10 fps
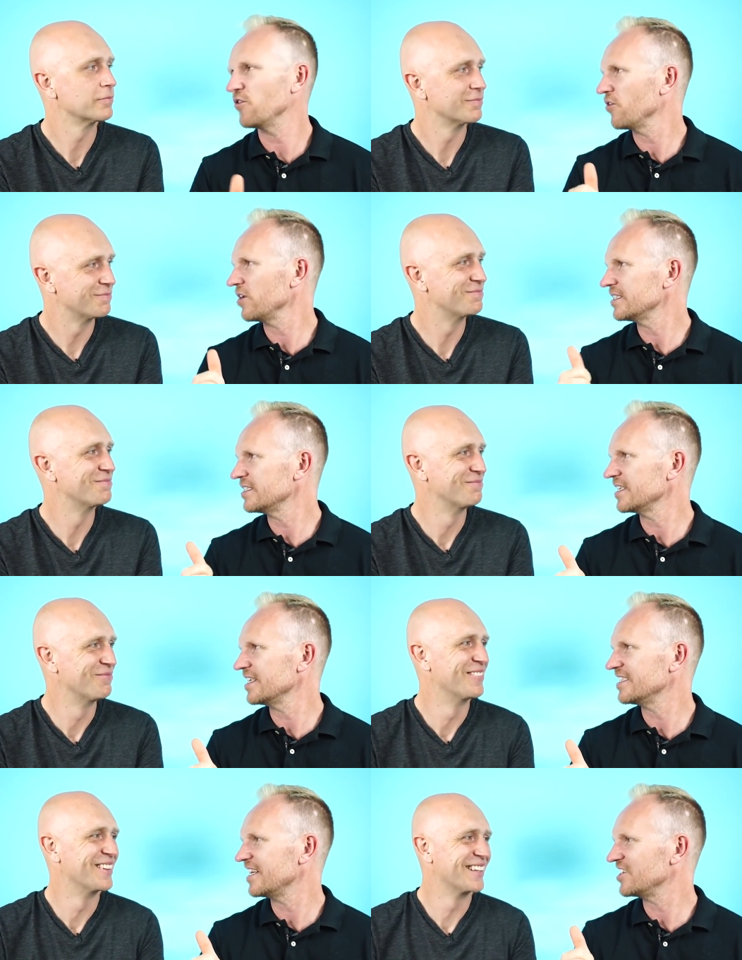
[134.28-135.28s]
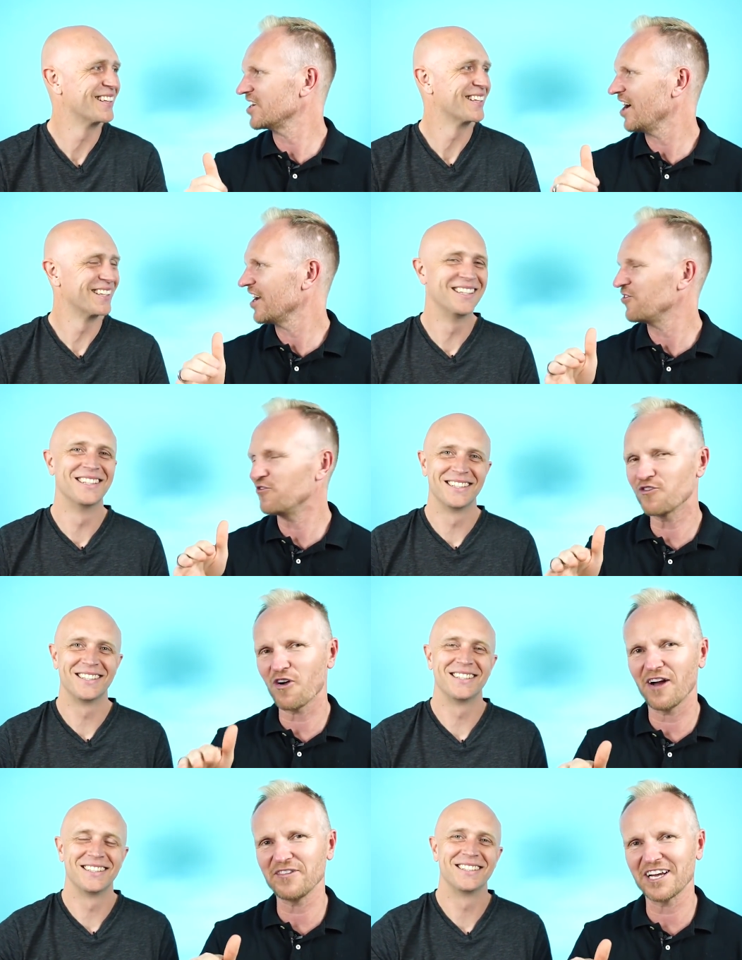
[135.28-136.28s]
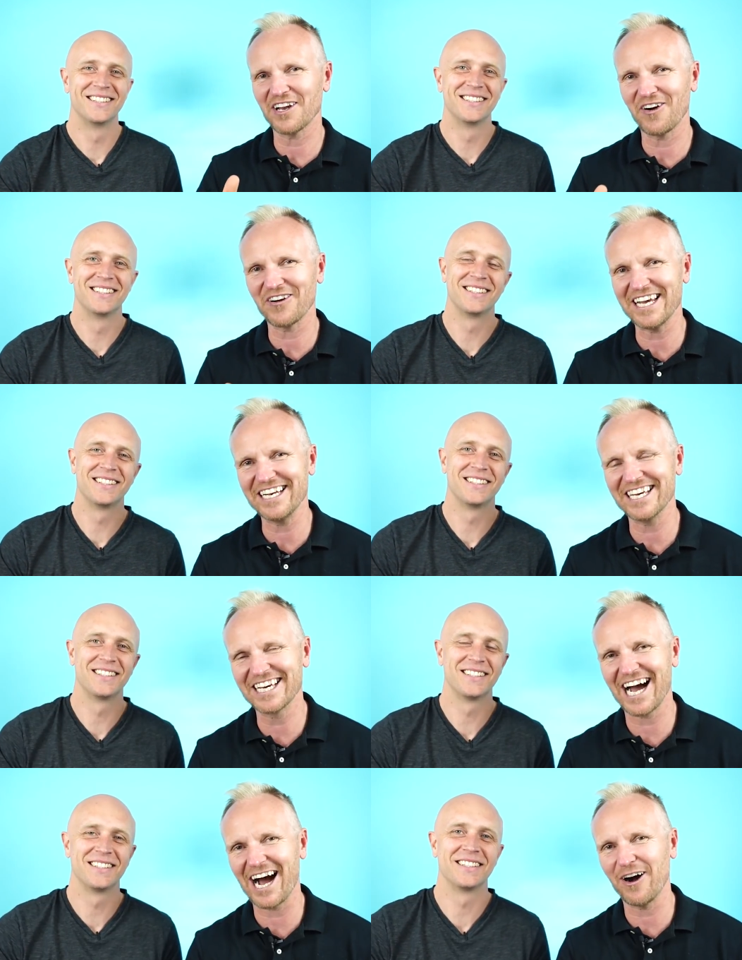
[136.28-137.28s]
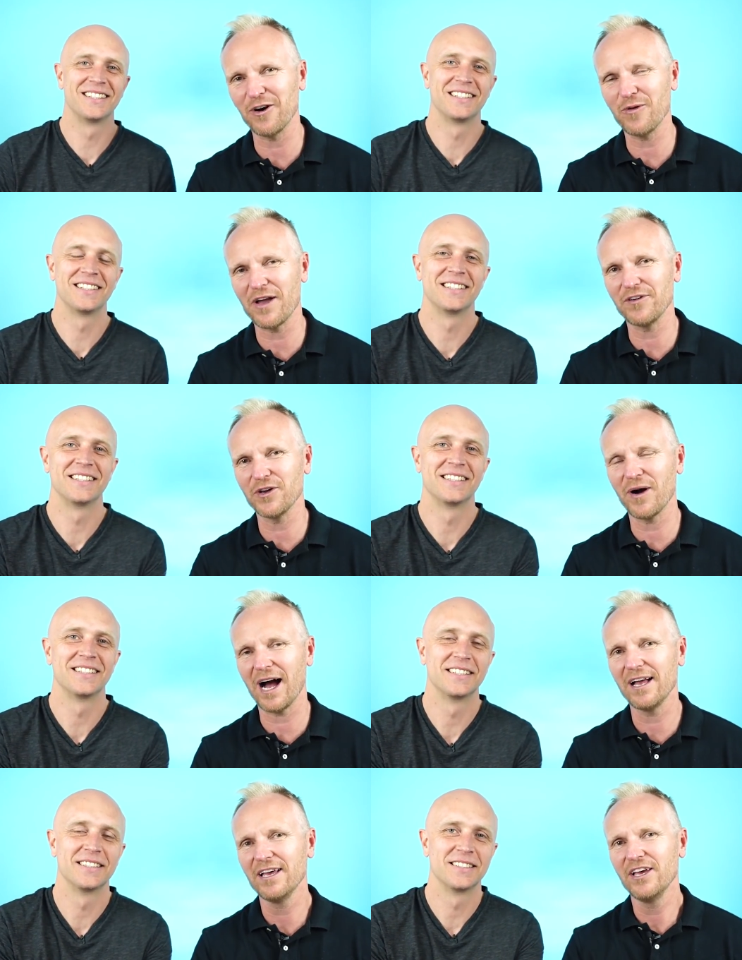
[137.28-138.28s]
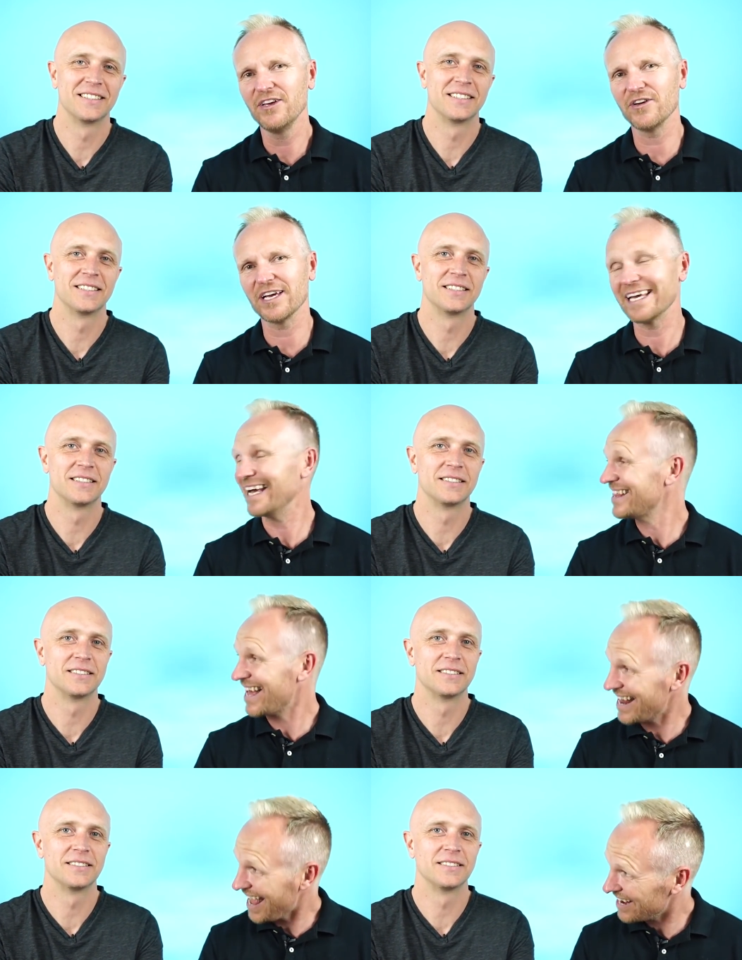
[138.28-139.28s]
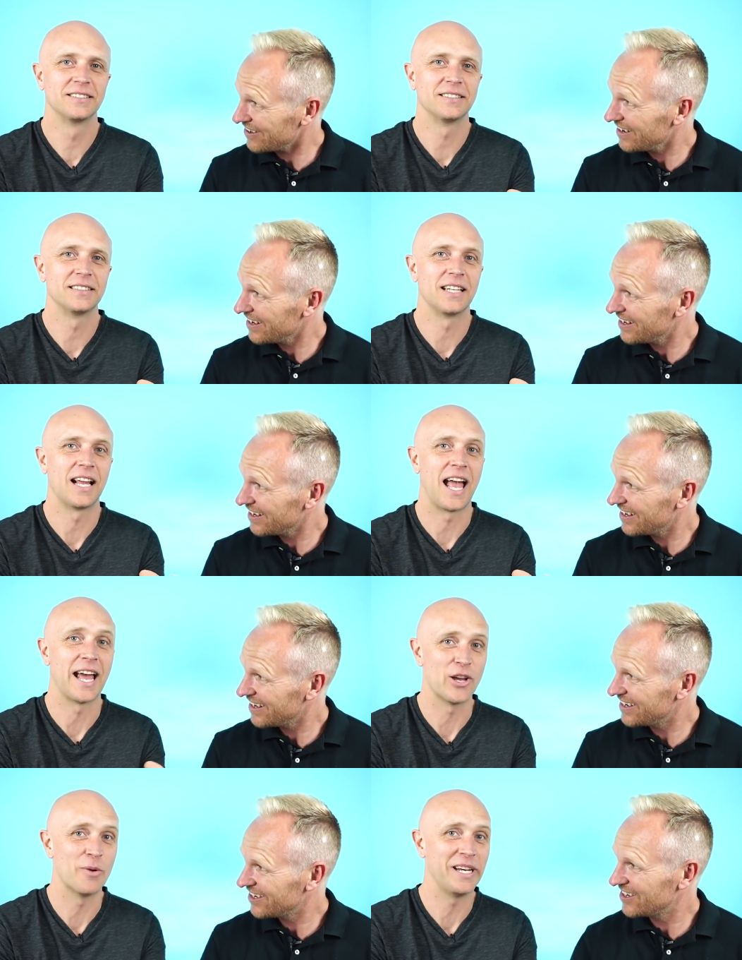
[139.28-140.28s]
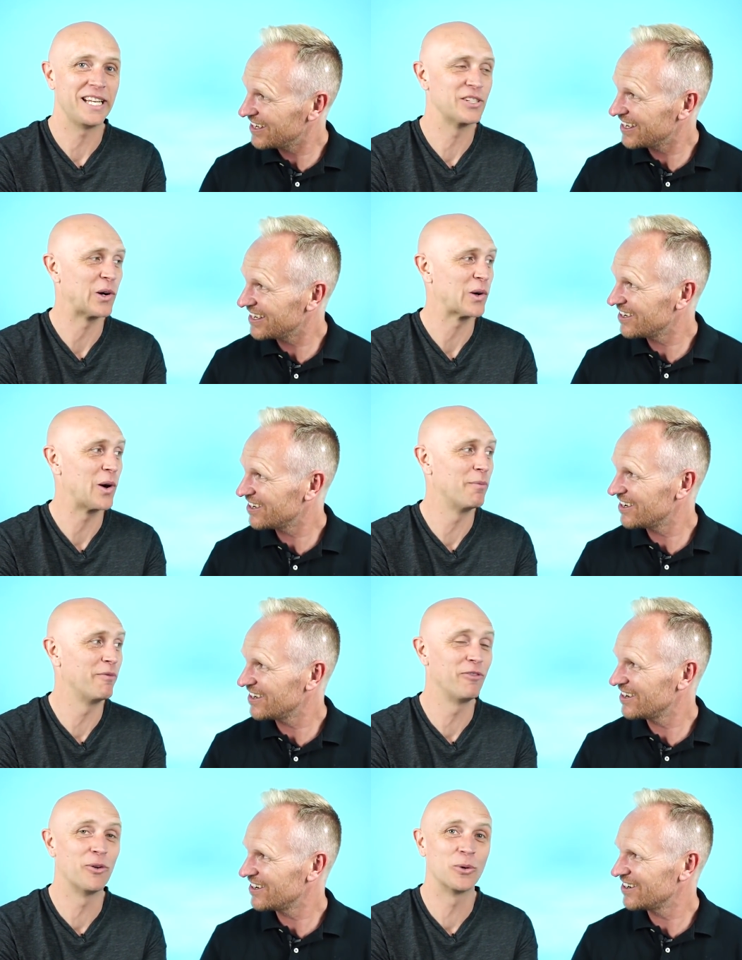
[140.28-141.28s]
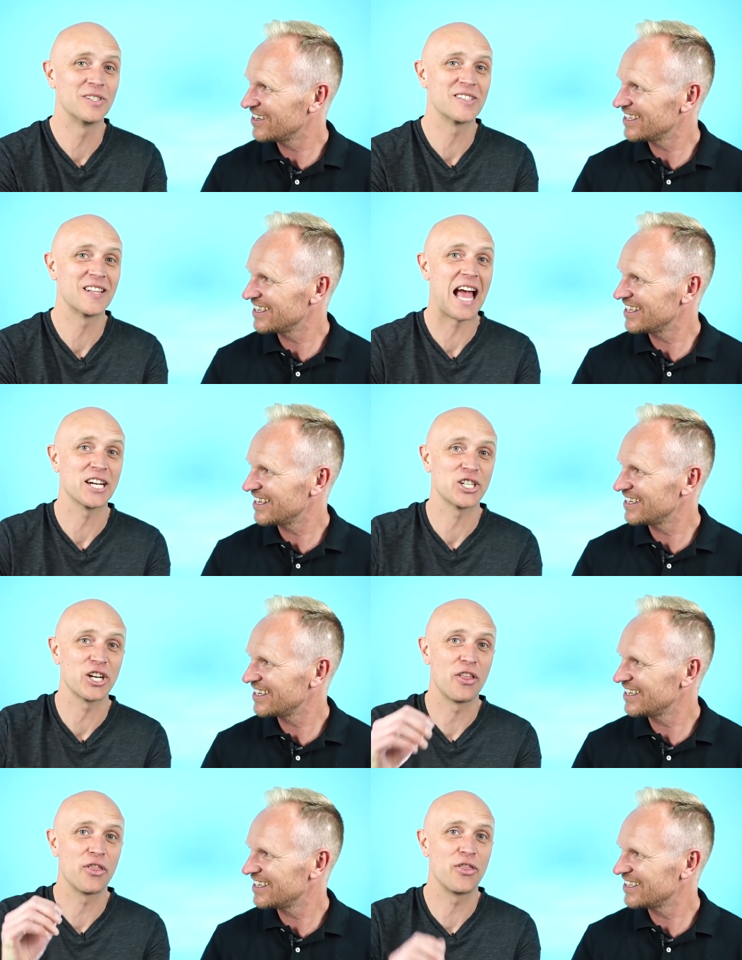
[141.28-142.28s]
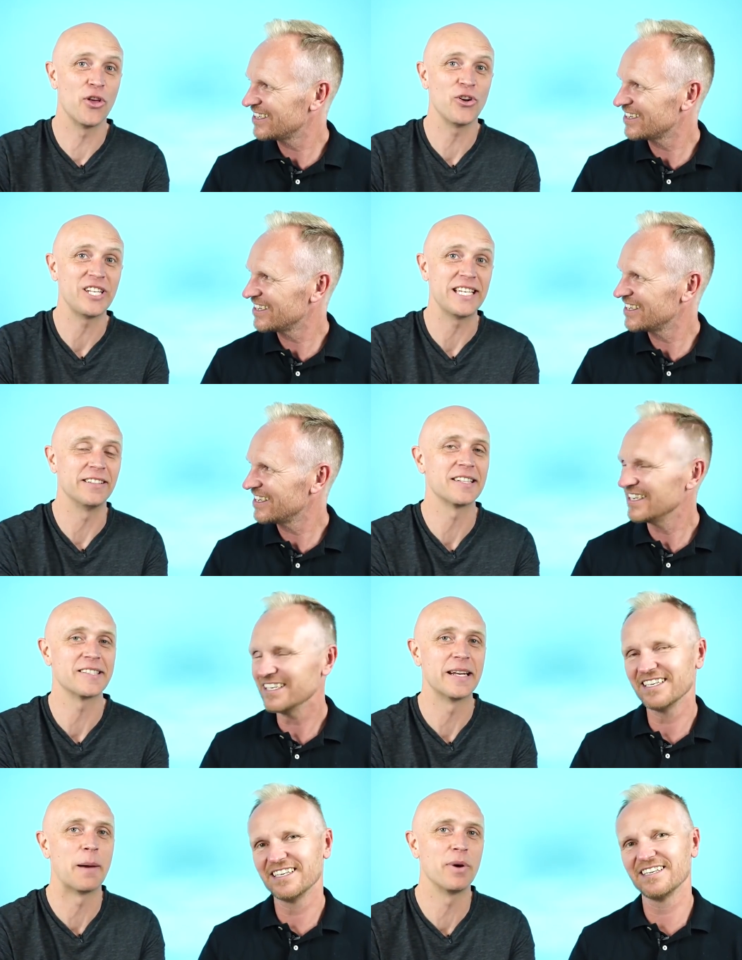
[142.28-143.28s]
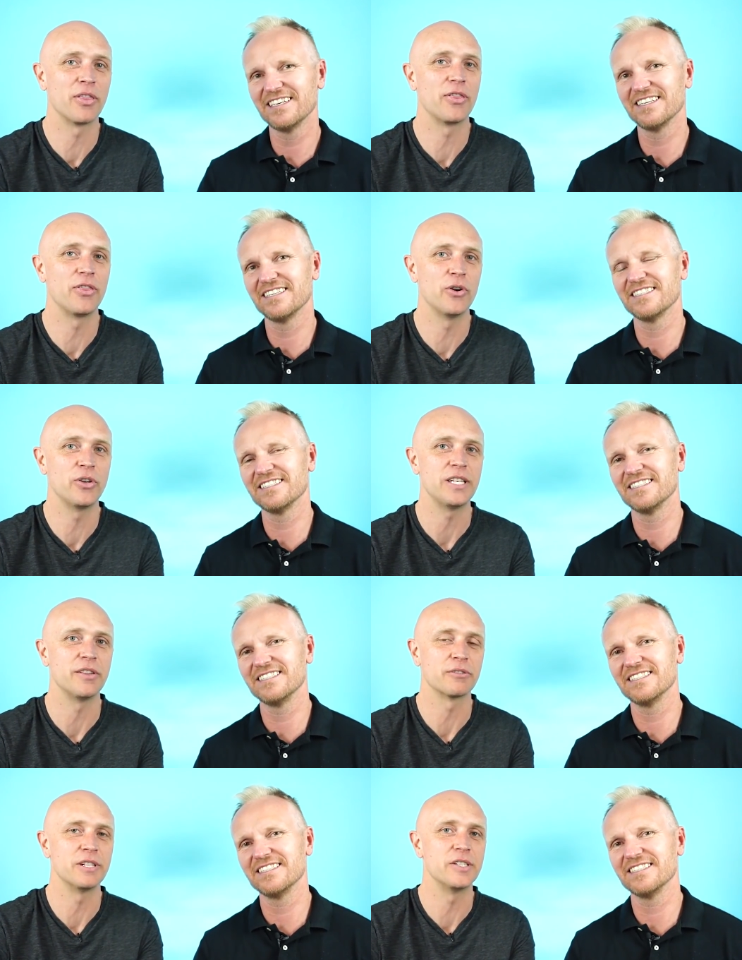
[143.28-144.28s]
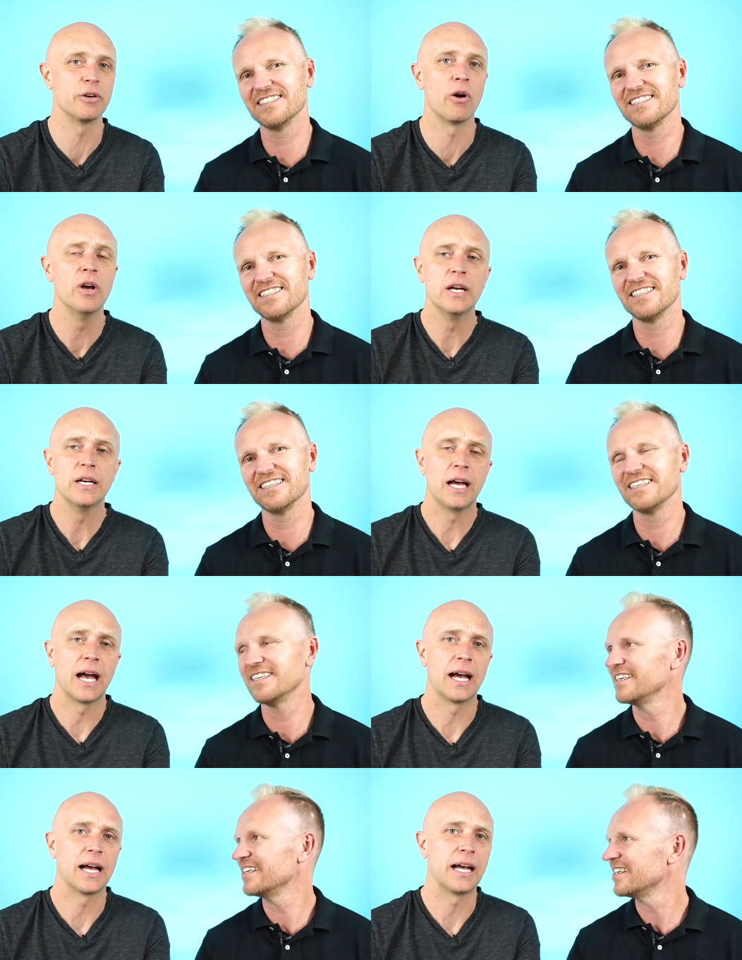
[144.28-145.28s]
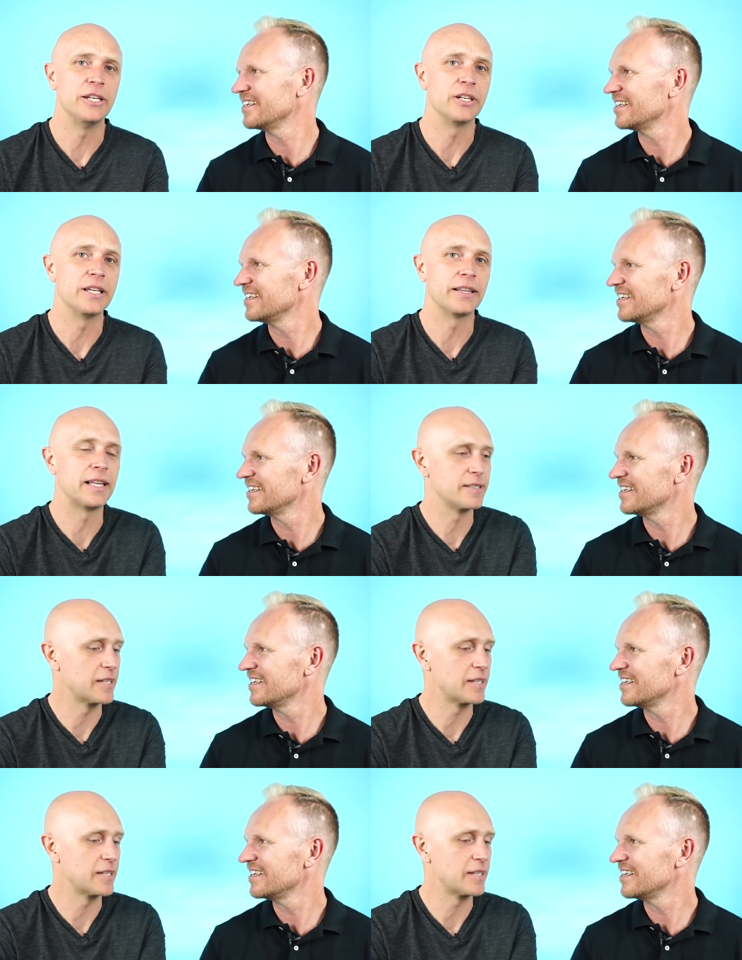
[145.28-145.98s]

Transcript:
Speaker 1: if you're listening to this as you're kind of driving along in your car or wherever you are. You can get that at
Speaker 2: adiomedia.com forward slash 30. That's the number thirty three zero, Uh, and you can get